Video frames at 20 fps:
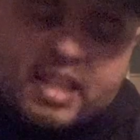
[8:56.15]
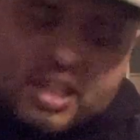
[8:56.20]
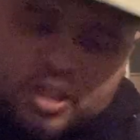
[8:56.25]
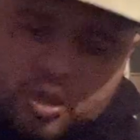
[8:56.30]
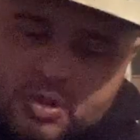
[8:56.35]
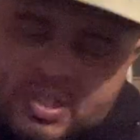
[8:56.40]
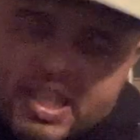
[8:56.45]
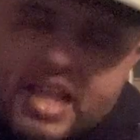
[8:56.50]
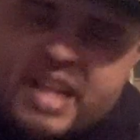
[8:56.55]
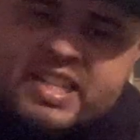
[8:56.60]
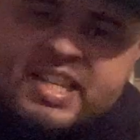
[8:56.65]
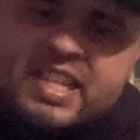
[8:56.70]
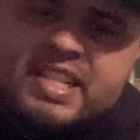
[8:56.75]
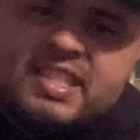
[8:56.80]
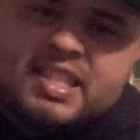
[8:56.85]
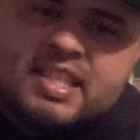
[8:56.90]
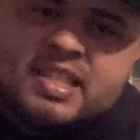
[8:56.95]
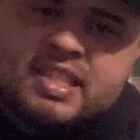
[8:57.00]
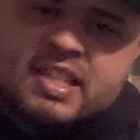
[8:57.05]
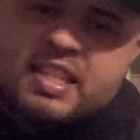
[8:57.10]
Use that
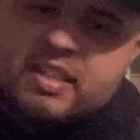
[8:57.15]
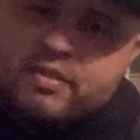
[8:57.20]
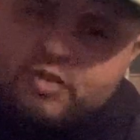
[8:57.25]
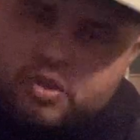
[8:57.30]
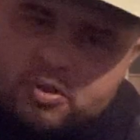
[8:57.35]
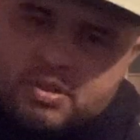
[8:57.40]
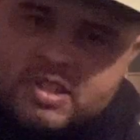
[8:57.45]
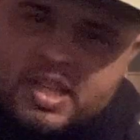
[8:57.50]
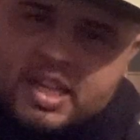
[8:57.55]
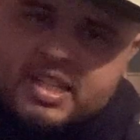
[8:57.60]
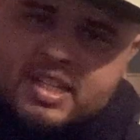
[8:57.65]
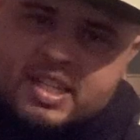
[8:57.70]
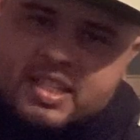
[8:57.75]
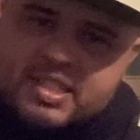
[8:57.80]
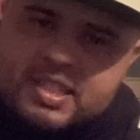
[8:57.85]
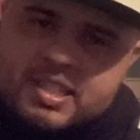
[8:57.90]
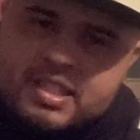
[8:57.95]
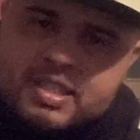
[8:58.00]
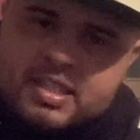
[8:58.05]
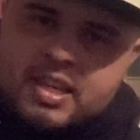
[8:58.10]
distance, because if you use that
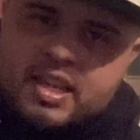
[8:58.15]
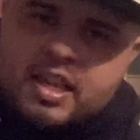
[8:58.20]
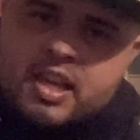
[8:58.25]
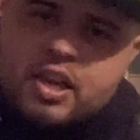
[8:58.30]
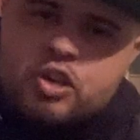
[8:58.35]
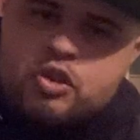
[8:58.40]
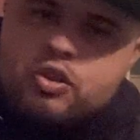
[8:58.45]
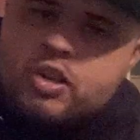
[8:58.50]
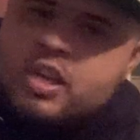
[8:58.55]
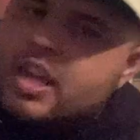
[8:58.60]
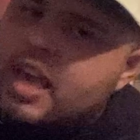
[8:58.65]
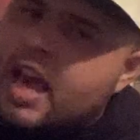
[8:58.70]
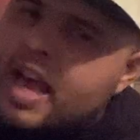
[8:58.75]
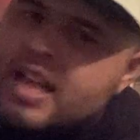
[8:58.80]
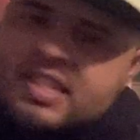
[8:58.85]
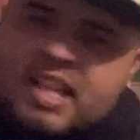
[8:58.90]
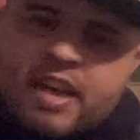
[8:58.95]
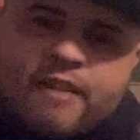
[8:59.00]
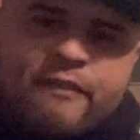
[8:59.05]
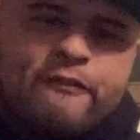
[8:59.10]
distance, he
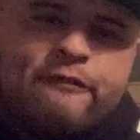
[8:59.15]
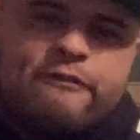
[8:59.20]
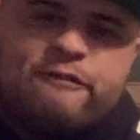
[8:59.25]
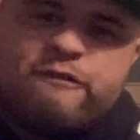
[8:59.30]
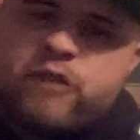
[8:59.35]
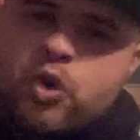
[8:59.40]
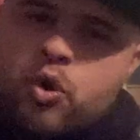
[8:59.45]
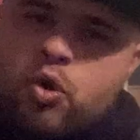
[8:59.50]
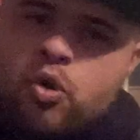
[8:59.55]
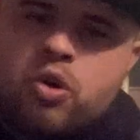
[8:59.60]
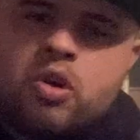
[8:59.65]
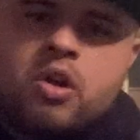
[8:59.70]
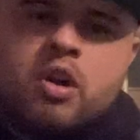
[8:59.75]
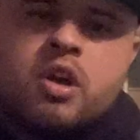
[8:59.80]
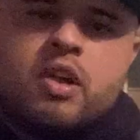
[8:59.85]
has that full